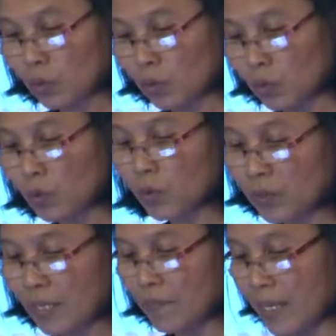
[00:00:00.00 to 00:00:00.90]
to do
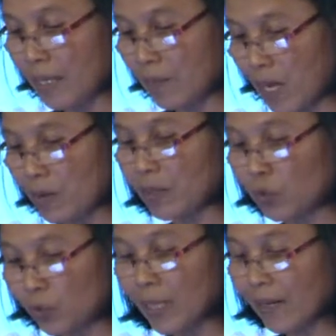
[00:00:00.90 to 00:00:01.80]
something about it,
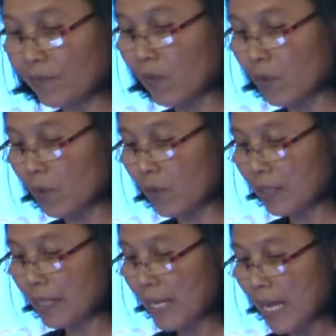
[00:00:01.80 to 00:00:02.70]
to take forward.
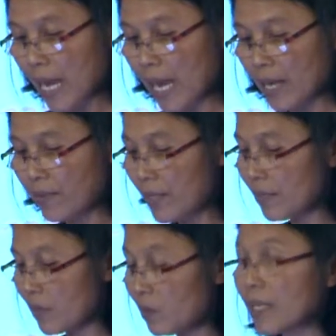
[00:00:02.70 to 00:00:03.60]
And
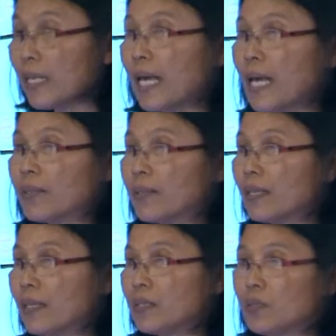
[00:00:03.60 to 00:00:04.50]
this looking at,
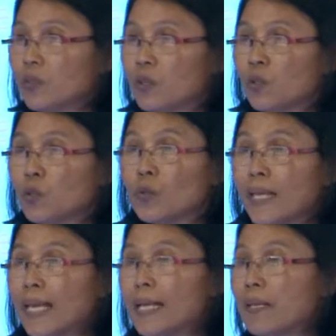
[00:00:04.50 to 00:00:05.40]
to
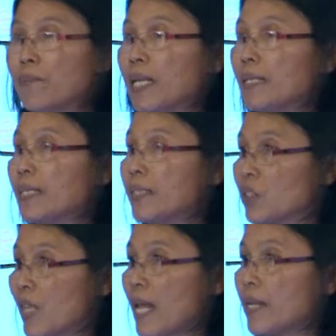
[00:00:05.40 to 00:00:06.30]
gain a better
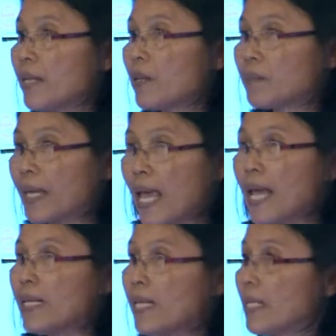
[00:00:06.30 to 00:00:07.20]
understanding of
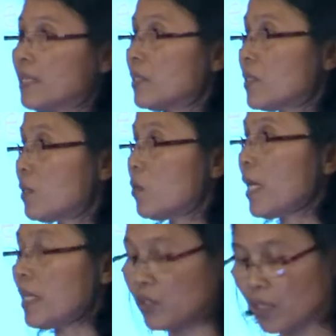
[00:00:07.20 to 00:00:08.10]
care need and the
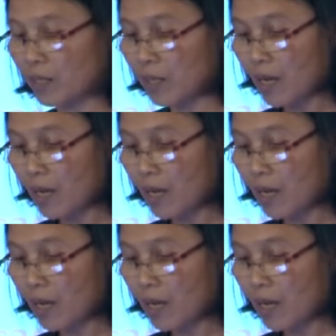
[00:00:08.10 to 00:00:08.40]
situation